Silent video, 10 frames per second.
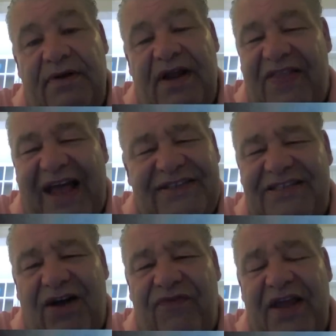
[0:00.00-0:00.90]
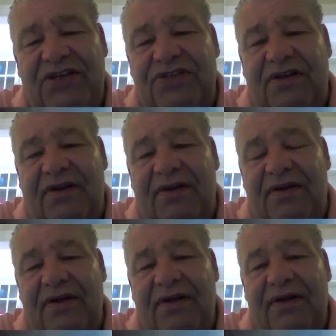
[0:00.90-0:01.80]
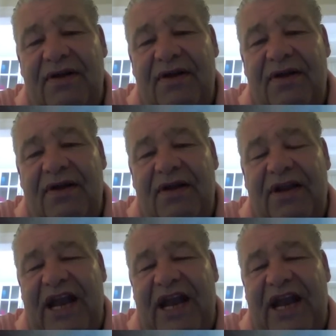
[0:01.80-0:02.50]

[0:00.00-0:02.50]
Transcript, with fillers: And that's salvation.